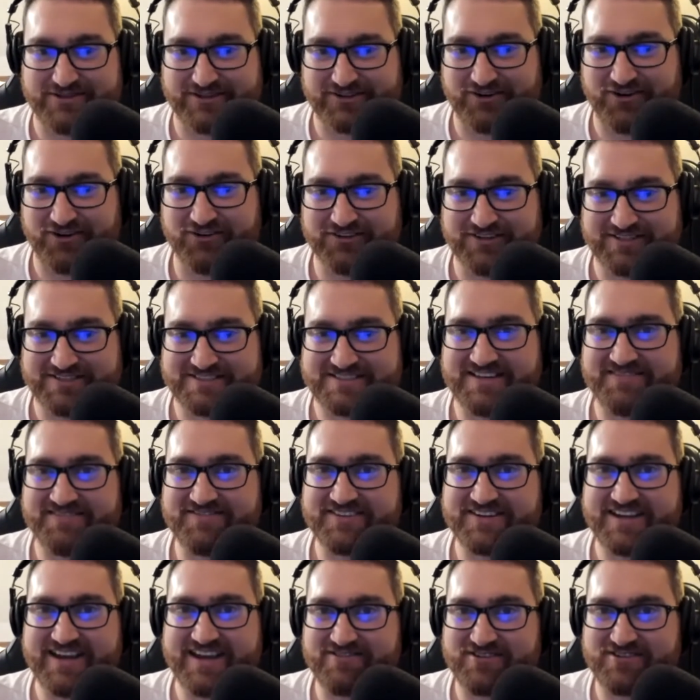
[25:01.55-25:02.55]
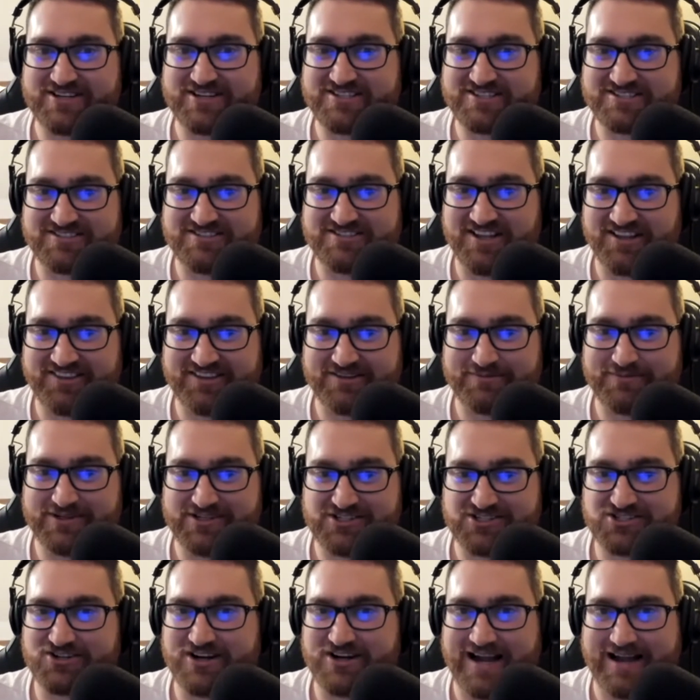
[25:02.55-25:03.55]
Like all the 7K range is nothing but
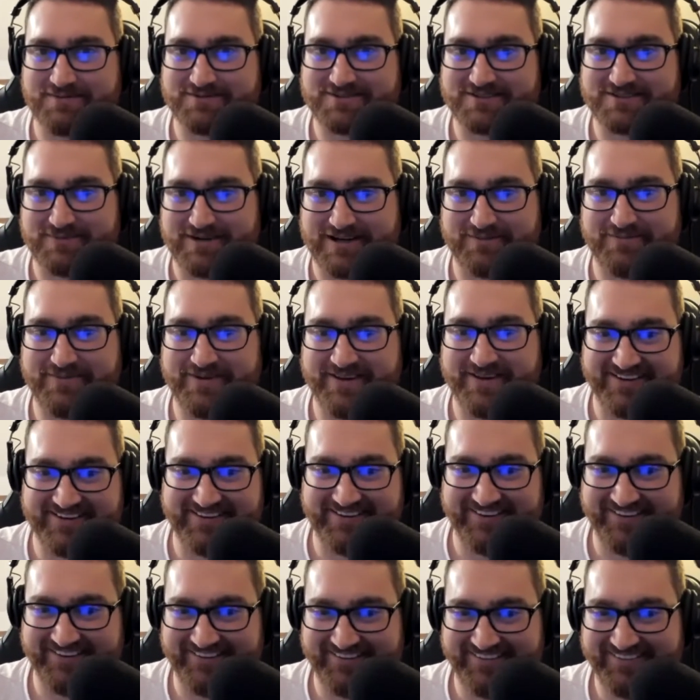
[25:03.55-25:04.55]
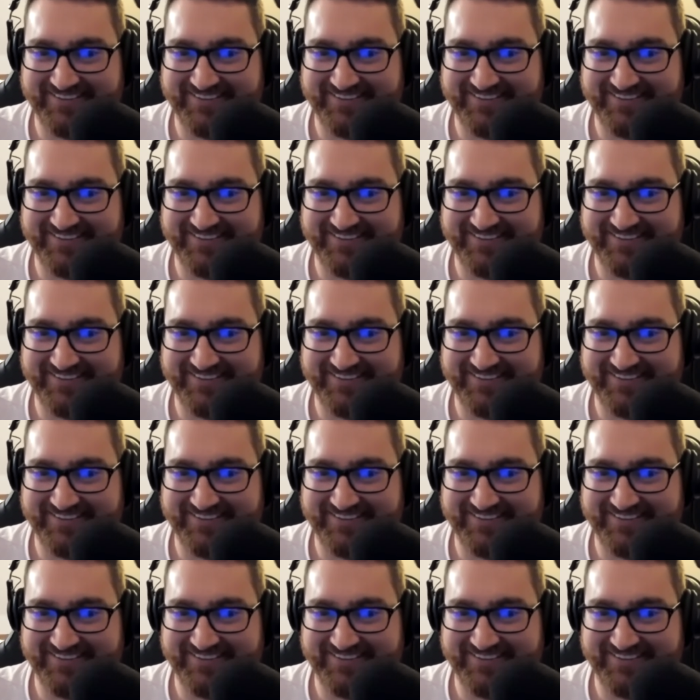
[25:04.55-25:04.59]
traps, in my opinion.